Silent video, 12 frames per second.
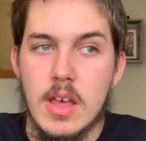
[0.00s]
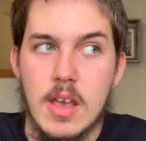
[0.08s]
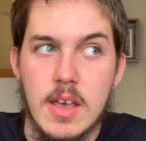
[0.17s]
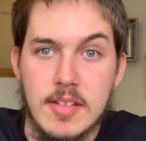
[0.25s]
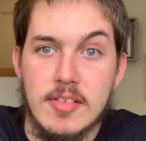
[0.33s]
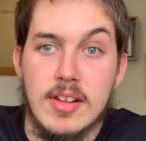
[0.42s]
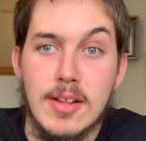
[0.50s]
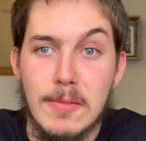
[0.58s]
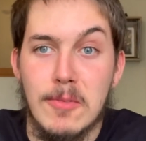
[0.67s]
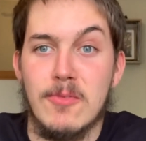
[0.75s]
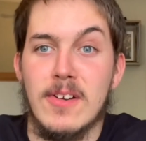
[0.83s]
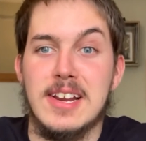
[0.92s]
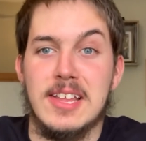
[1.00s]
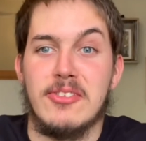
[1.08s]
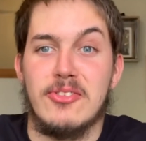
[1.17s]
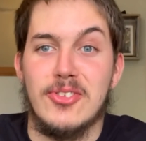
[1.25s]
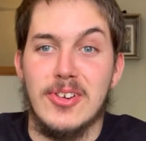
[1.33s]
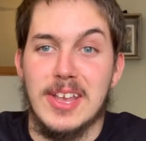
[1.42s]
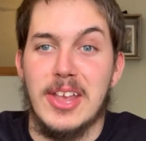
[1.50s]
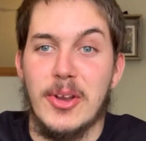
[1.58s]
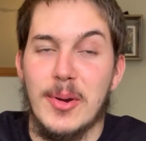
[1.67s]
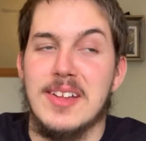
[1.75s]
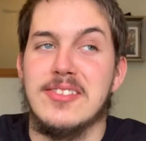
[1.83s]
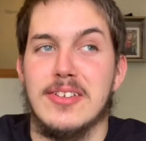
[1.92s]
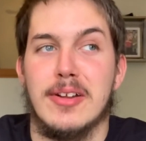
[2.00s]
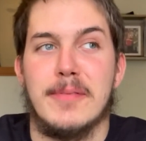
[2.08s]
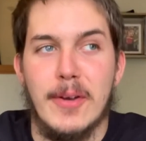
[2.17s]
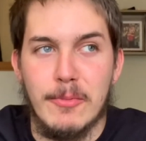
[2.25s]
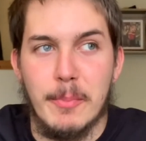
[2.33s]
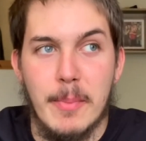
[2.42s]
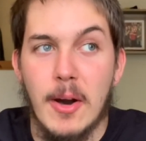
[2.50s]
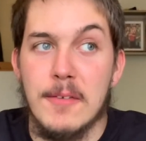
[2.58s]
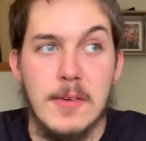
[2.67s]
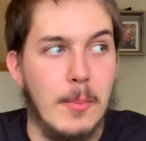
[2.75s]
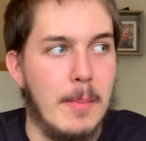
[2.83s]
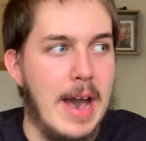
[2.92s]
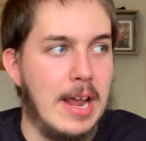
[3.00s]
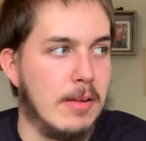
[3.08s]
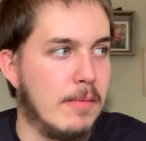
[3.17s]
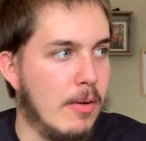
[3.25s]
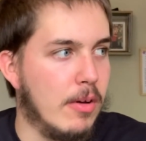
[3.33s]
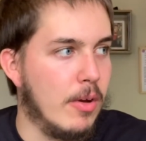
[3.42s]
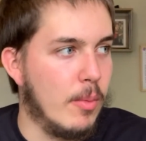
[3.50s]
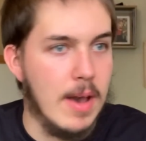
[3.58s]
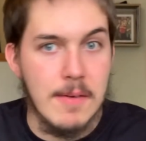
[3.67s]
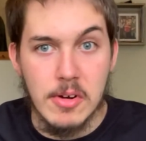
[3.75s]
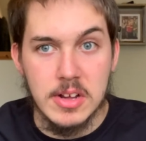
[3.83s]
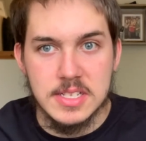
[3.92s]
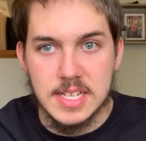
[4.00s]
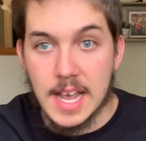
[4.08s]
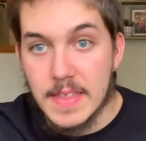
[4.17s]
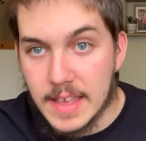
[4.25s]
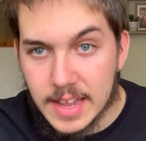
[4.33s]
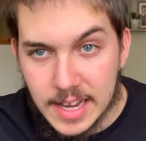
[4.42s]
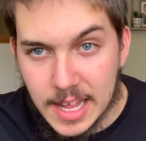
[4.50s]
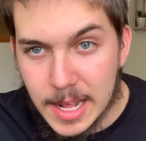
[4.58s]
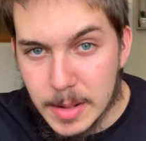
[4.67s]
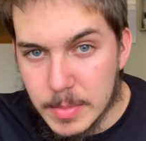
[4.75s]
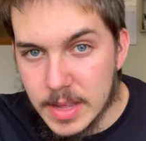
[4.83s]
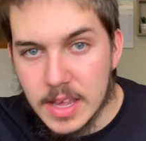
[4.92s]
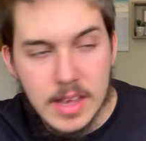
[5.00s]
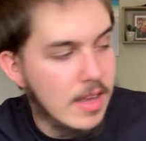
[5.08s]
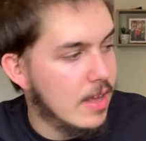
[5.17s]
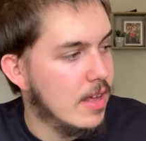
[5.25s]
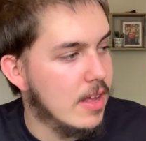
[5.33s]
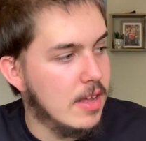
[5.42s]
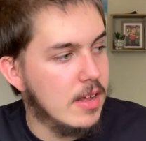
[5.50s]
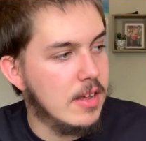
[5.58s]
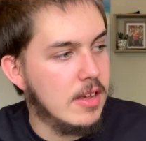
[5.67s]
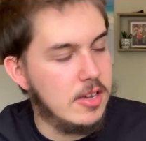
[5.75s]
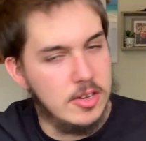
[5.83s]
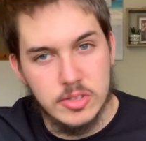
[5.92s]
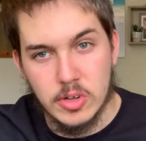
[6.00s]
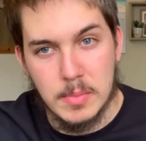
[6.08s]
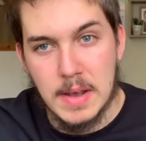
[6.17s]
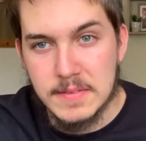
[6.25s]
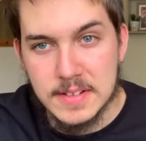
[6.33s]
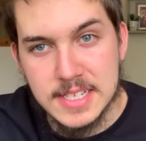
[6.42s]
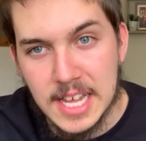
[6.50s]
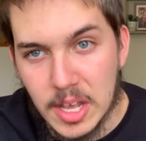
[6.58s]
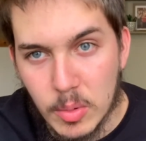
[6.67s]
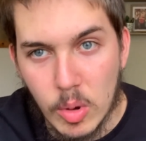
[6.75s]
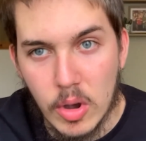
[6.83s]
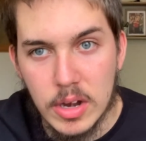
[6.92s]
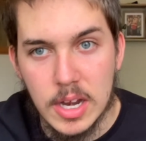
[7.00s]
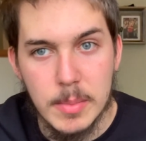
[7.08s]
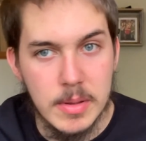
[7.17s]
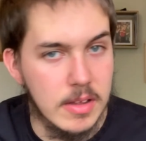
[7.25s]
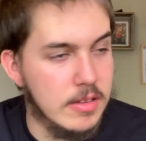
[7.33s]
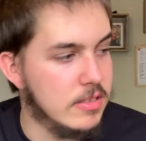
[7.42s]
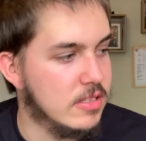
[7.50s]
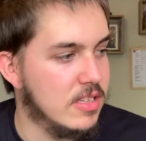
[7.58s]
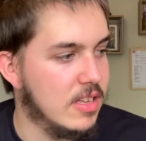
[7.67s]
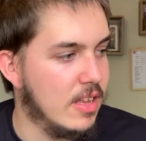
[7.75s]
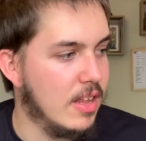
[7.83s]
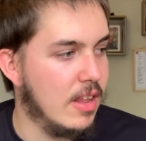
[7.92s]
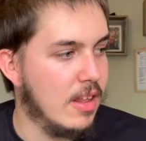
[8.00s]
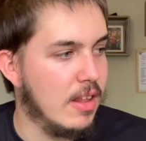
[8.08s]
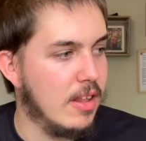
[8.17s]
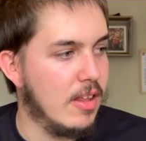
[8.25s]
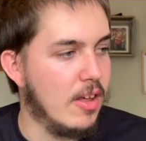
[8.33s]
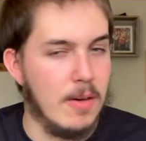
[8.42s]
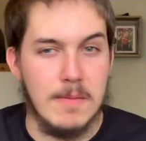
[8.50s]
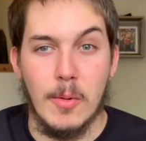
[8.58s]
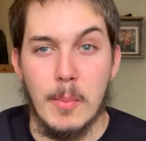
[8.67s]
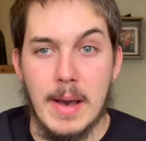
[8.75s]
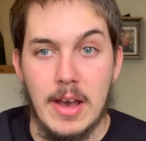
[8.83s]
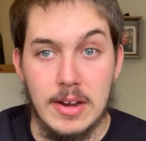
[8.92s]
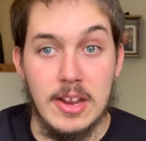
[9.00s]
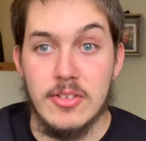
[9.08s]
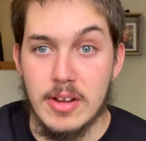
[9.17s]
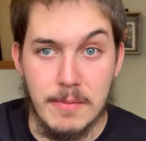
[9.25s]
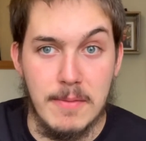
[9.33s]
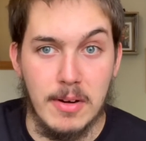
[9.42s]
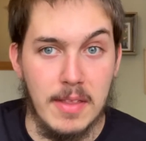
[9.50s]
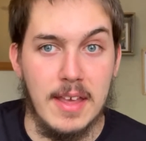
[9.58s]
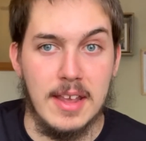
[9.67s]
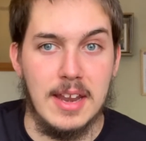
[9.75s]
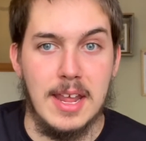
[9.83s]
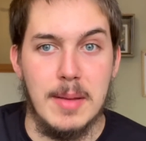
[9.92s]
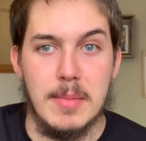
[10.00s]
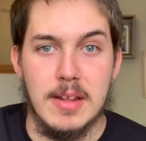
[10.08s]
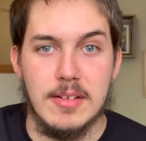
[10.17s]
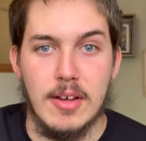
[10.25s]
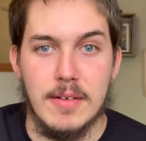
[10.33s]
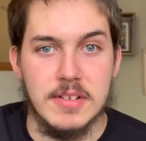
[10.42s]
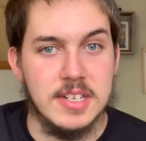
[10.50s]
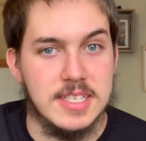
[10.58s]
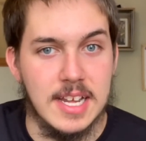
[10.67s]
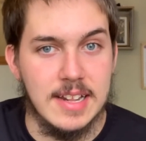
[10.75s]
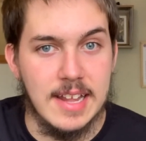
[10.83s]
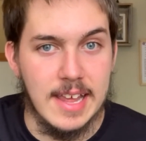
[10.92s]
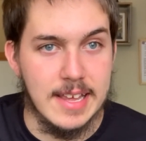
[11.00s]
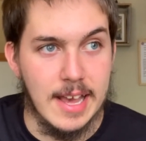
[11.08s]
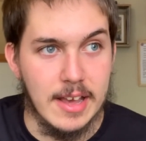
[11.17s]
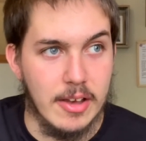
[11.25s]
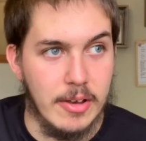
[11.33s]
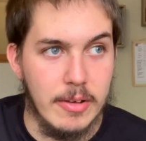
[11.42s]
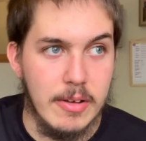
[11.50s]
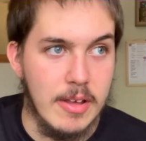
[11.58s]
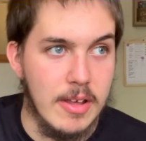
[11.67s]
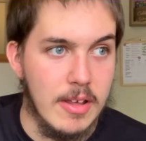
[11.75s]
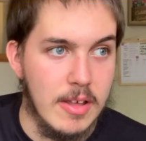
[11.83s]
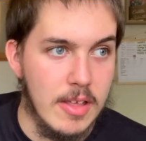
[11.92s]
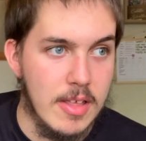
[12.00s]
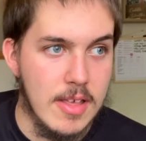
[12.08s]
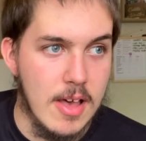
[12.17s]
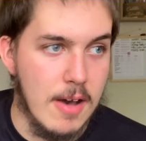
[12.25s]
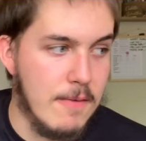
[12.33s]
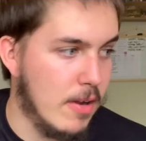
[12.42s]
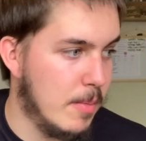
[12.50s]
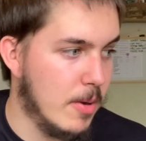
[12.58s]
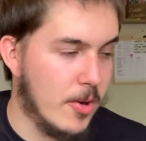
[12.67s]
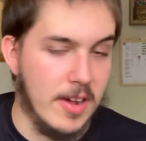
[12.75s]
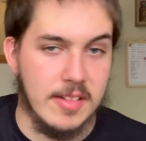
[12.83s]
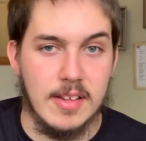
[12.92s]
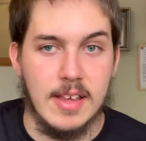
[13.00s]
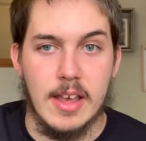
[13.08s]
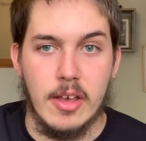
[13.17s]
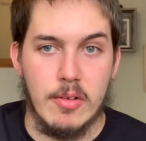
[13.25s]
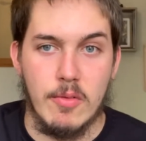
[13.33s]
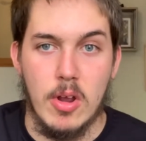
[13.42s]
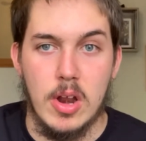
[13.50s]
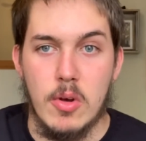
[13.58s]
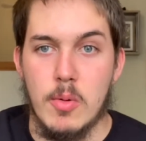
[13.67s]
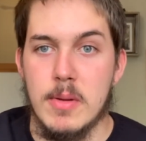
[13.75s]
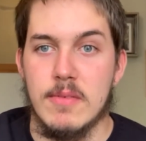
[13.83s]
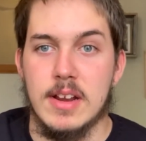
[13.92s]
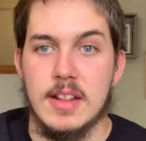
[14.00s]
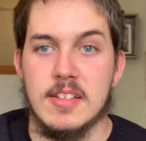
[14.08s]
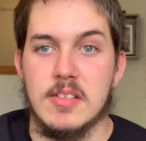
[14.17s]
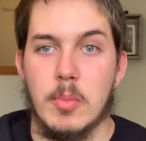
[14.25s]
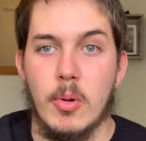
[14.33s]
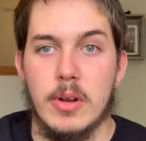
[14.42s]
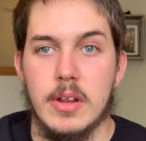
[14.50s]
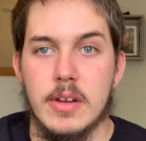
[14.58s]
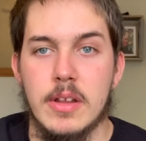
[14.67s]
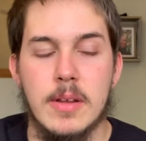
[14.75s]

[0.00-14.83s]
that's another really tricky question. I feel bad. I feel like whatever I say, they can hear me. So I might have to say it quietly because I feel bad. I literally feel like they can hear me. So if I said day gecko, I feel like my crested gecko Rolo would be really disappointed.